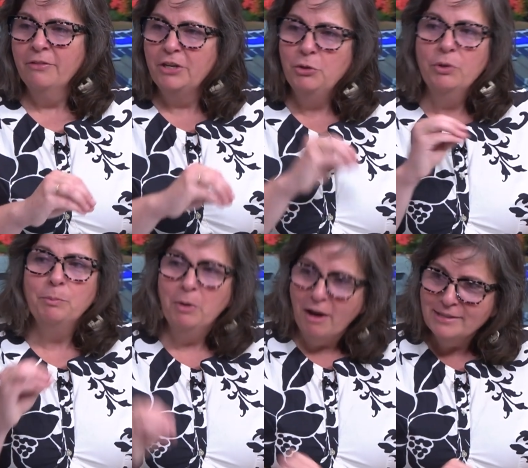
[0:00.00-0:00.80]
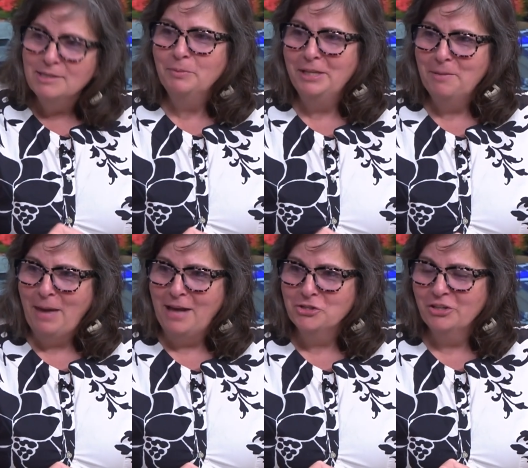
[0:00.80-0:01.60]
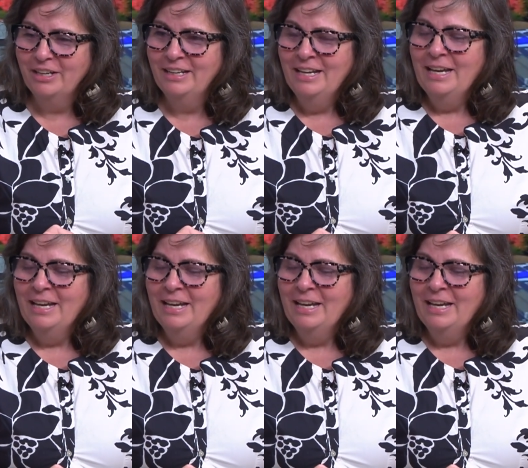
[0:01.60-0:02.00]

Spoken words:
than you could possibly imagine.